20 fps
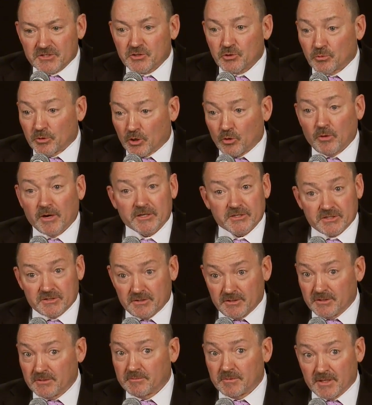to request
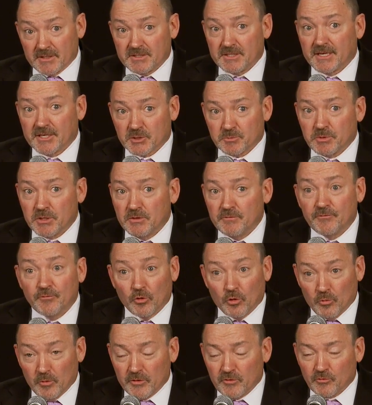a TSP
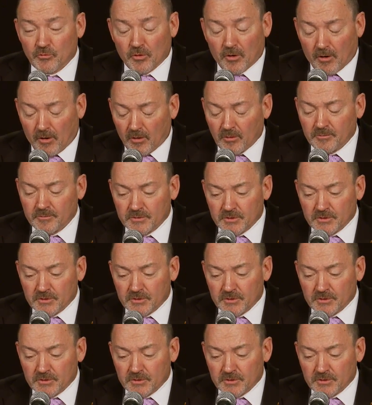full withdrawal.